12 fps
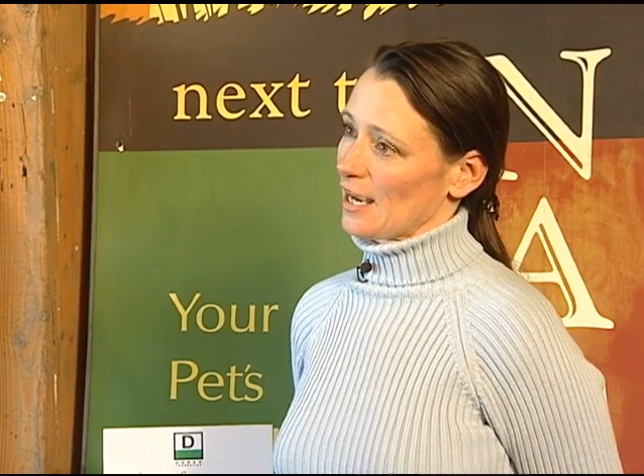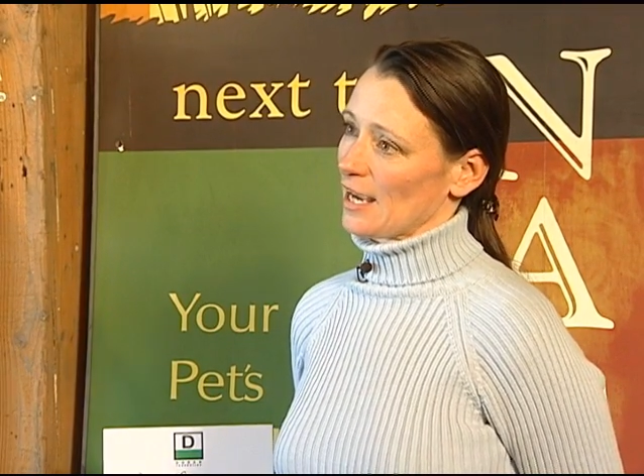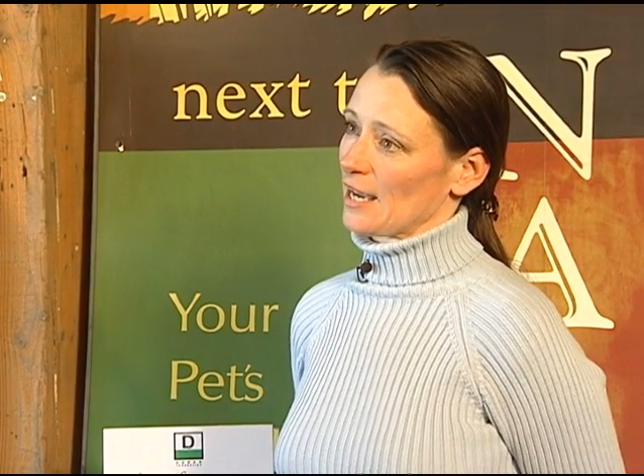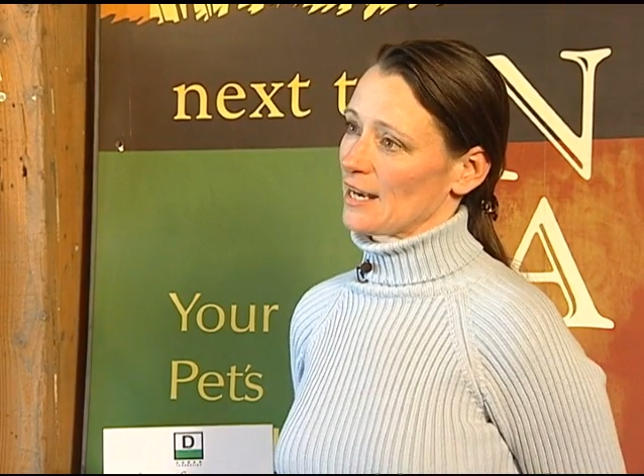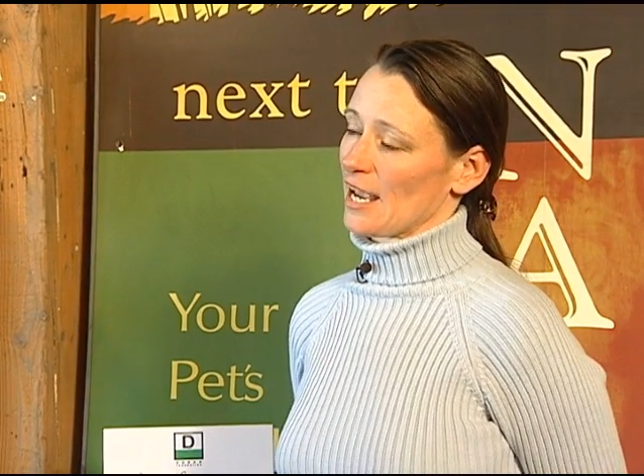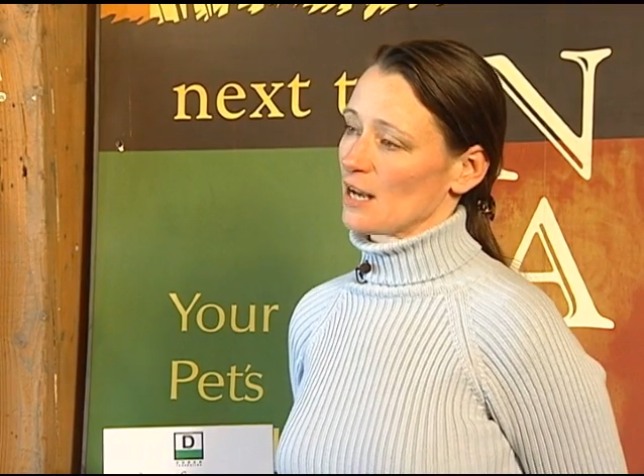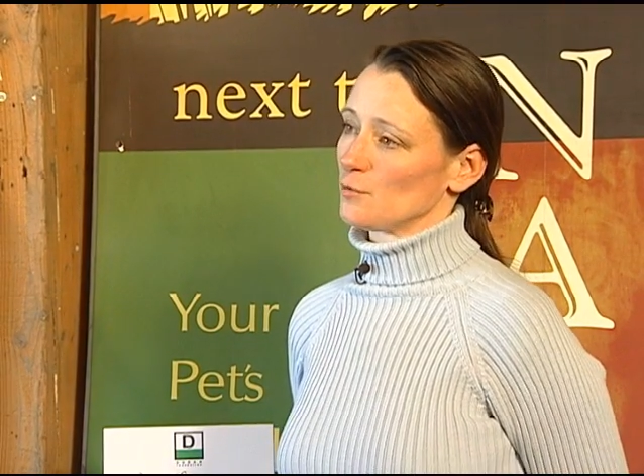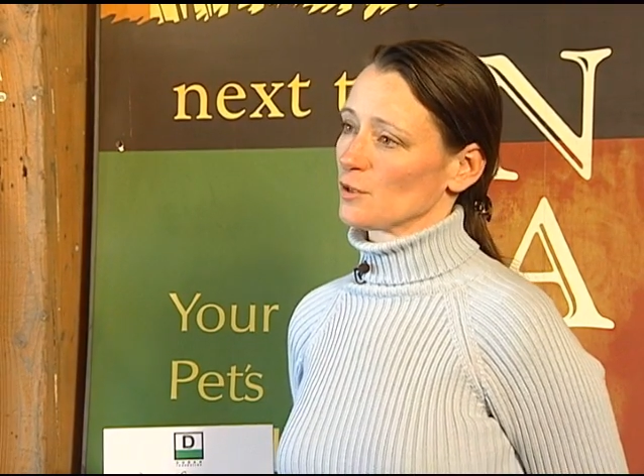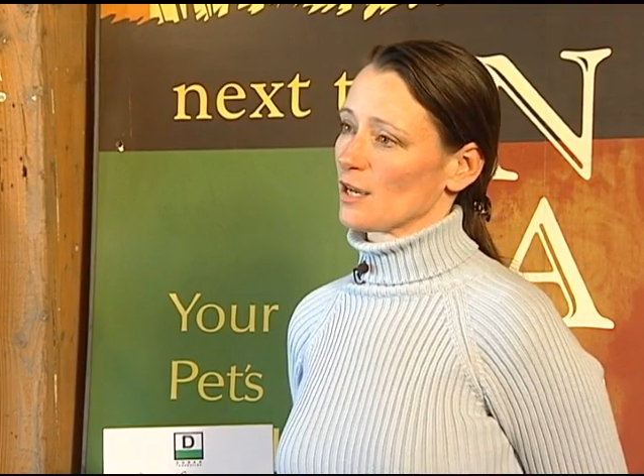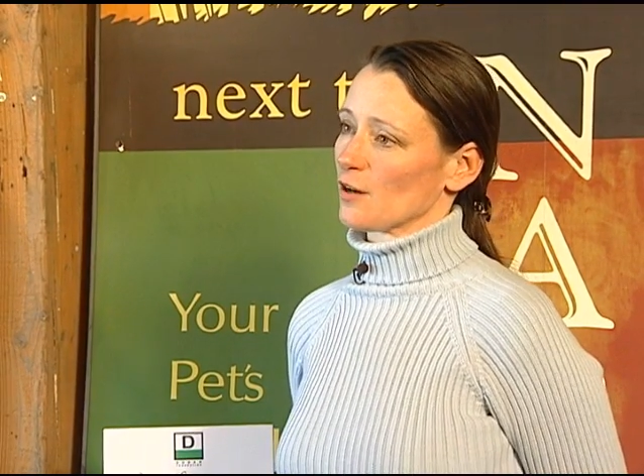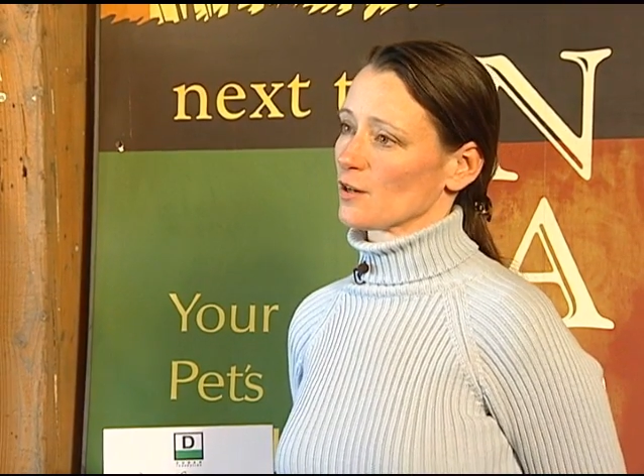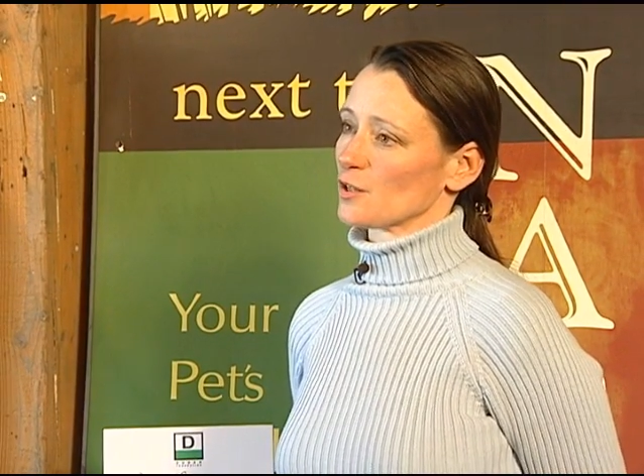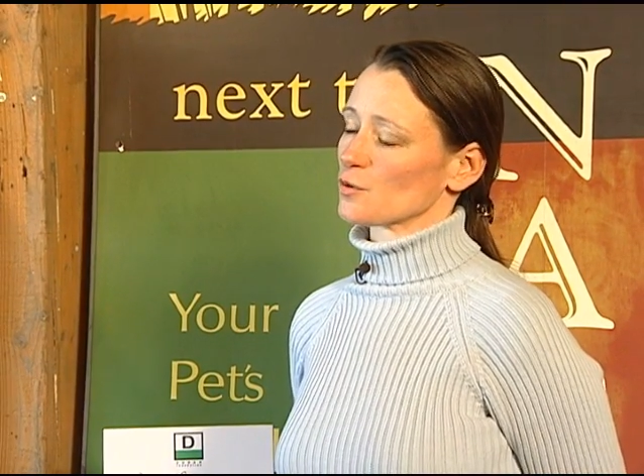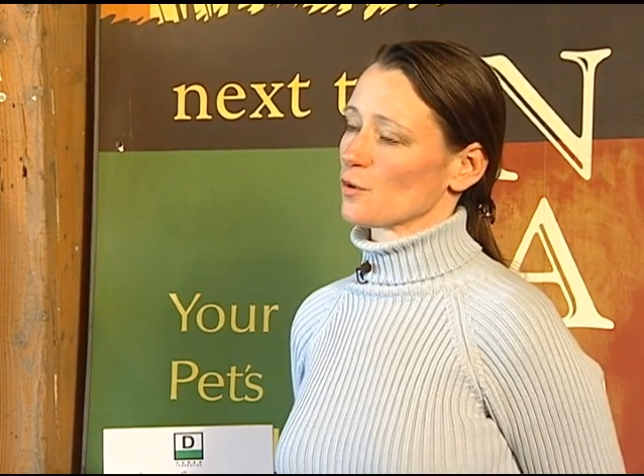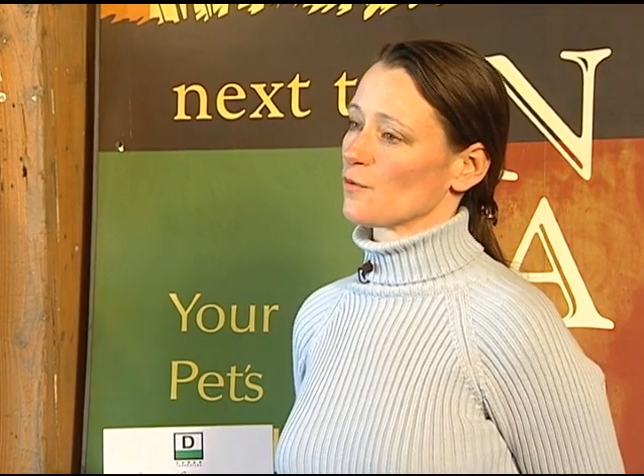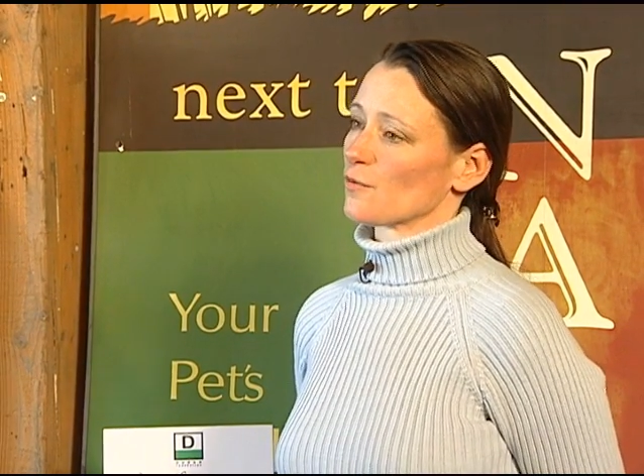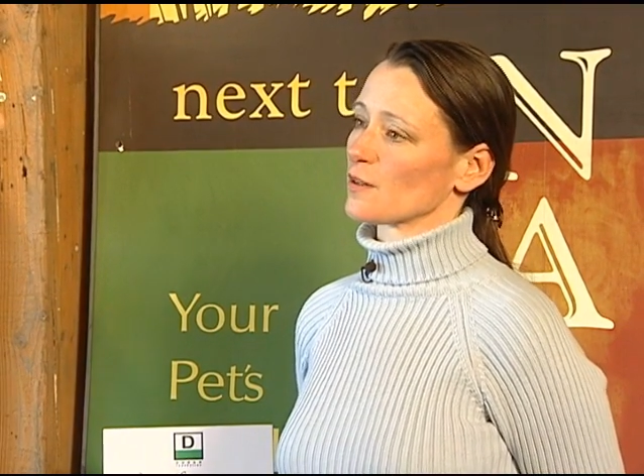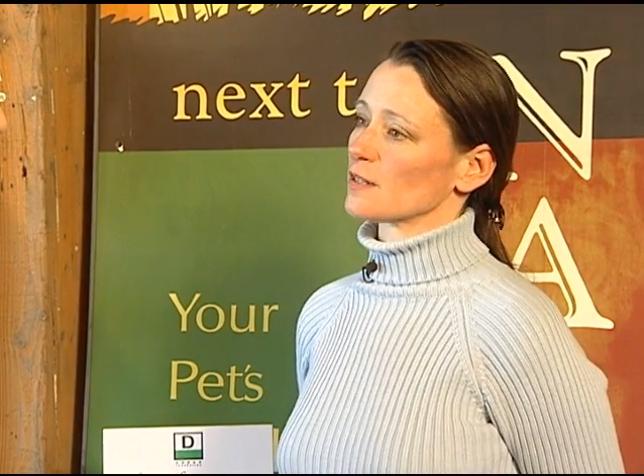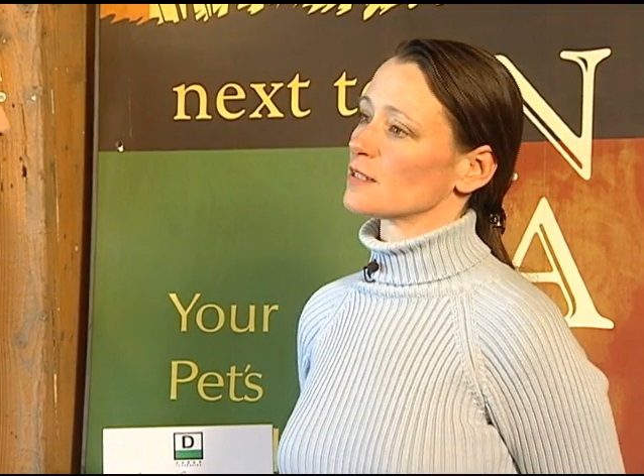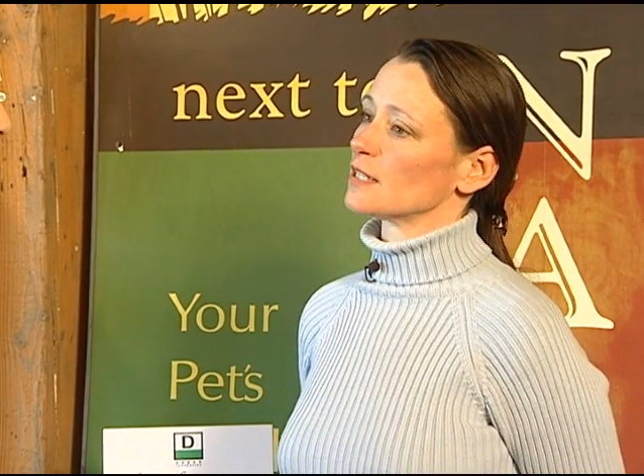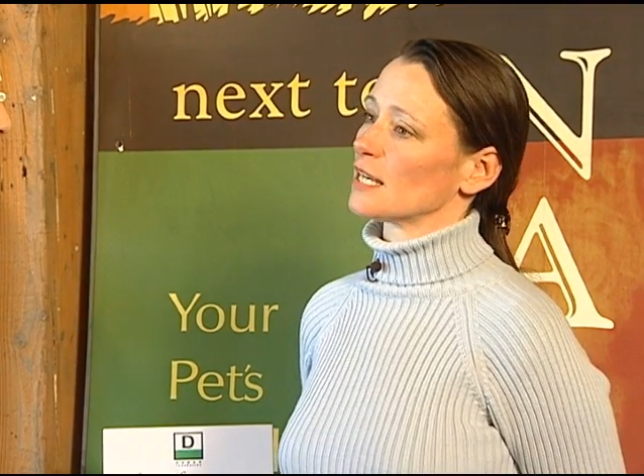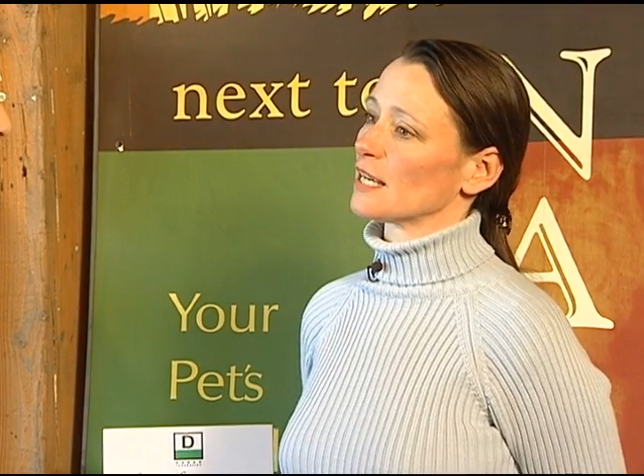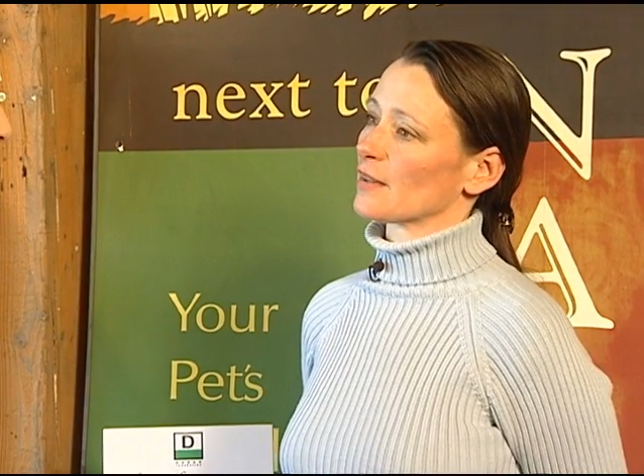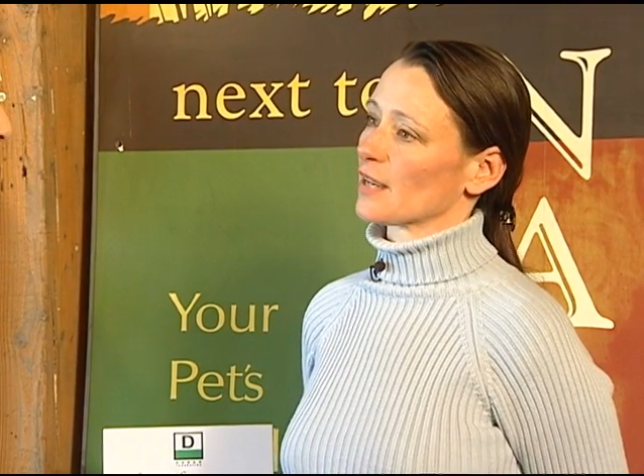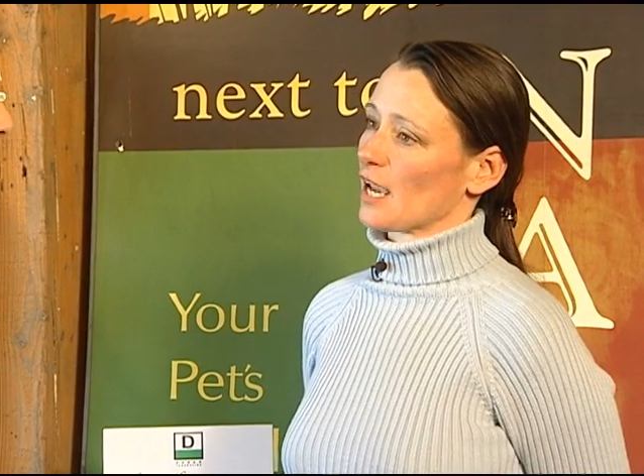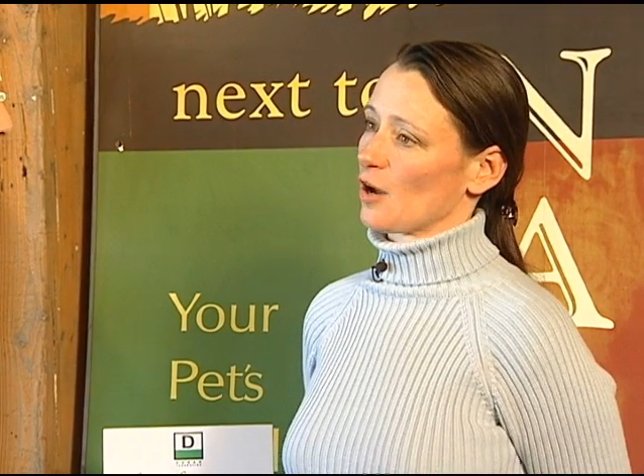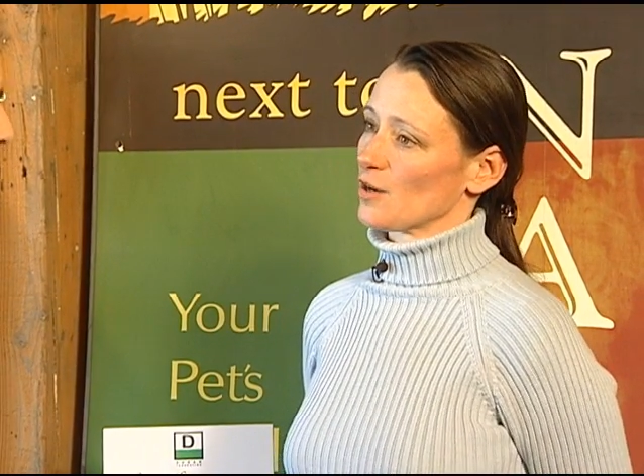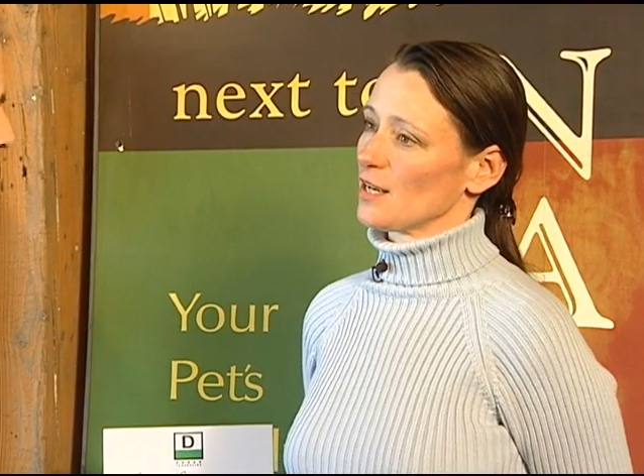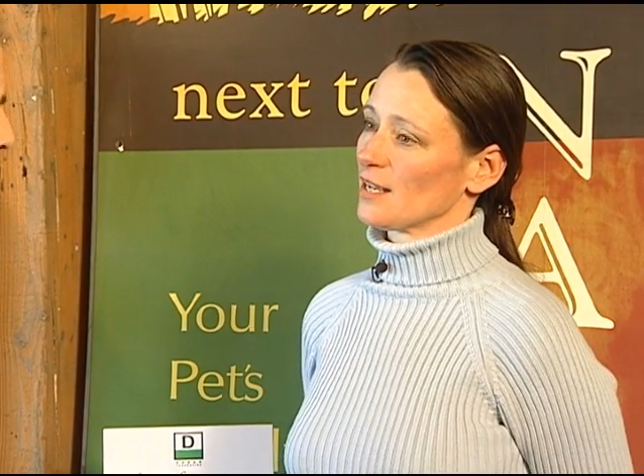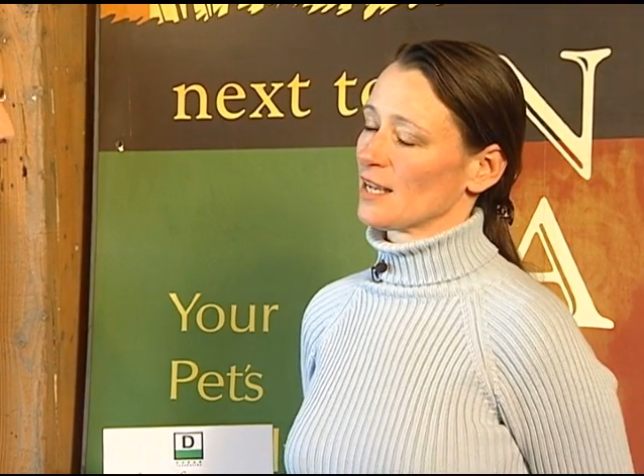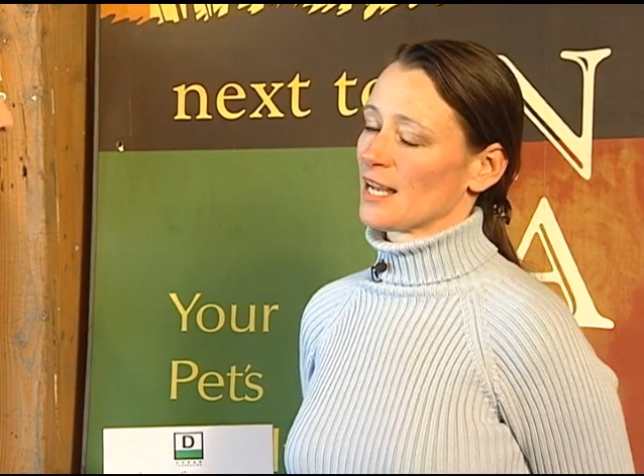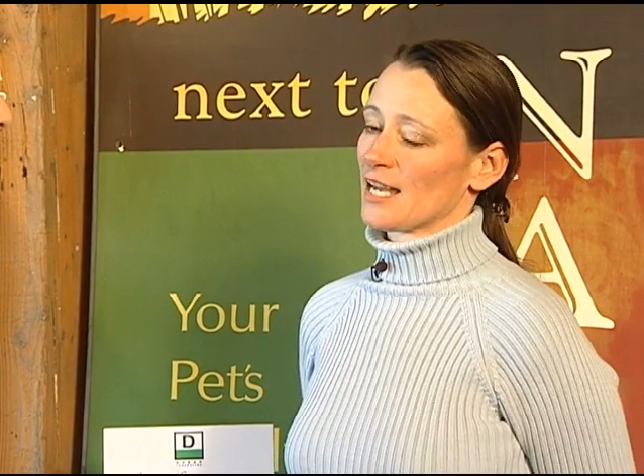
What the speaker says: and Animal Care and Control for the city and the county.